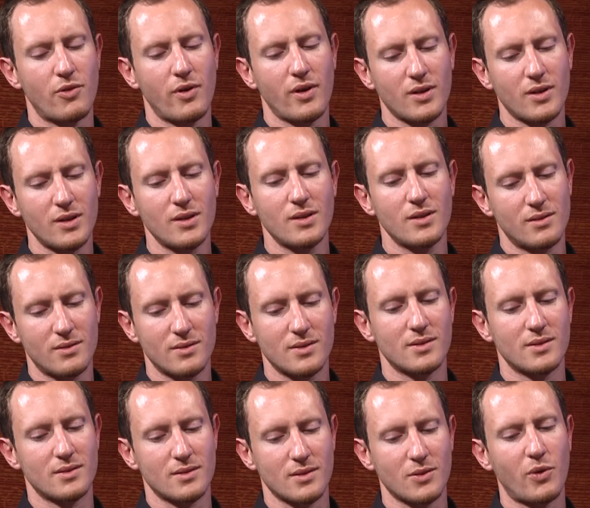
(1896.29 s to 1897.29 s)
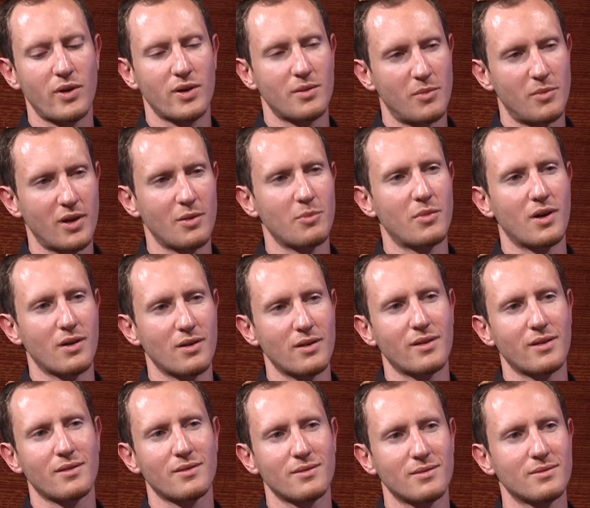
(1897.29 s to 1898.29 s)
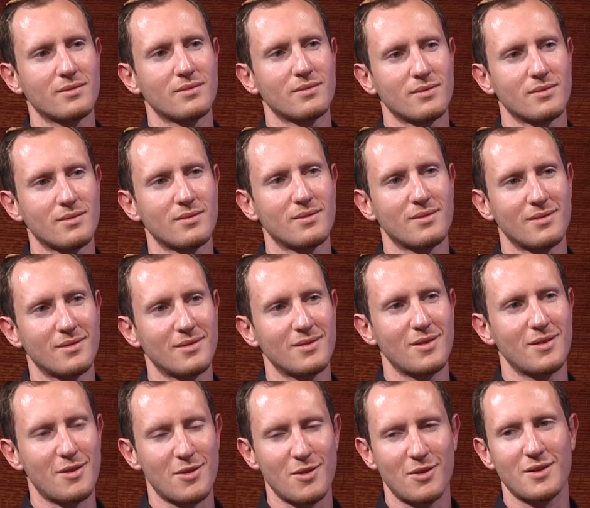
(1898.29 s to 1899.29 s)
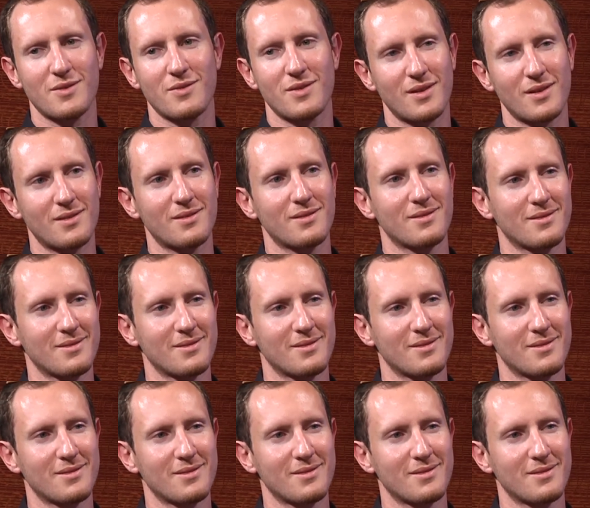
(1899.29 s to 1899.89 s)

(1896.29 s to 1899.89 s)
Frankly, it's quite mind-boggling, the thought of it.